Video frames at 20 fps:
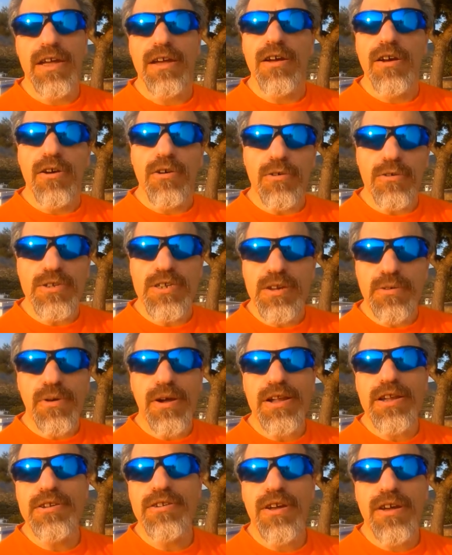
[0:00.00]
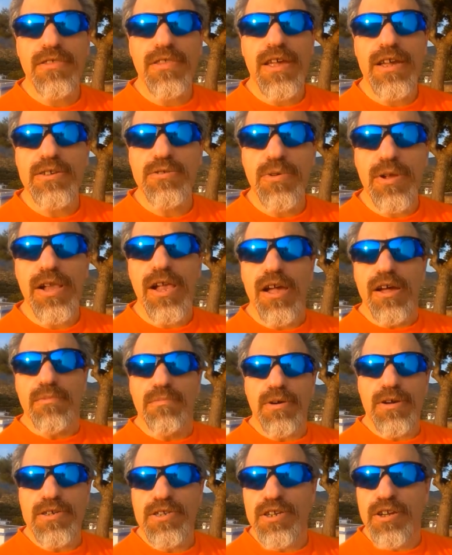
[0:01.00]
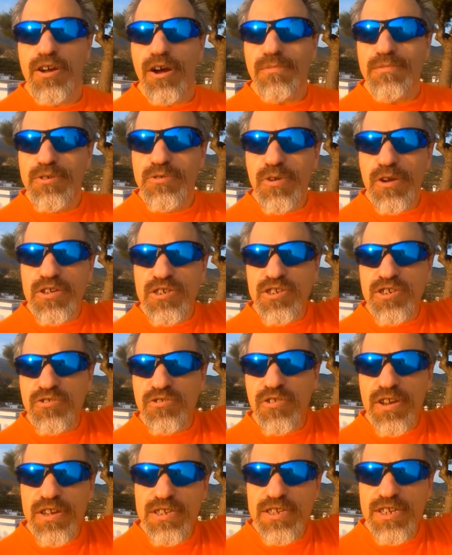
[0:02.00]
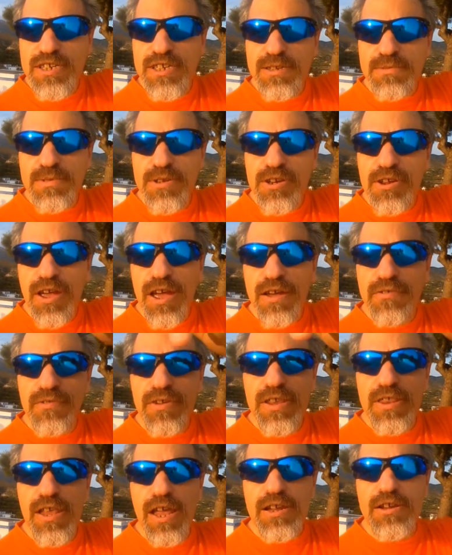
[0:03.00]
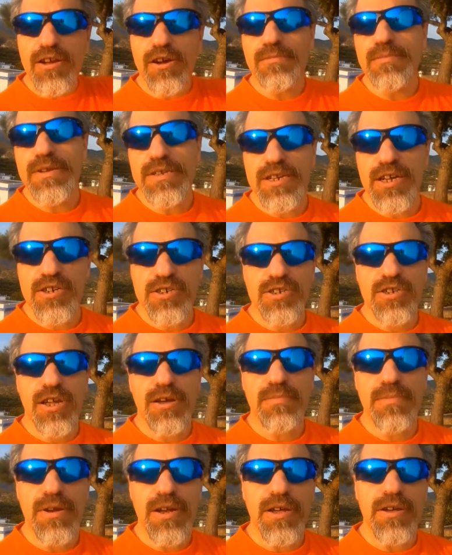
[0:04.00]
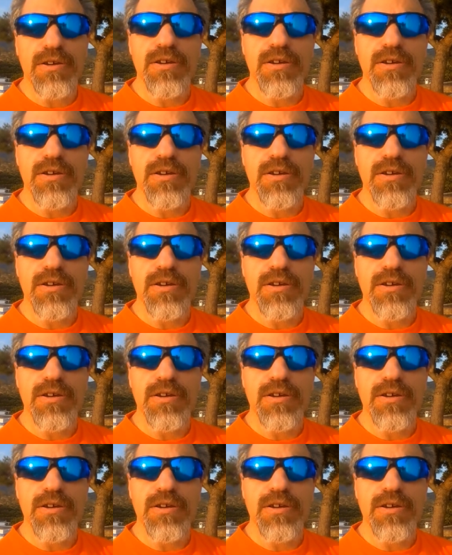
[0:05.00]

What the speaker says: Also, while you're down there as well, post any comments, questions, criticisms that you have in that comment section down below.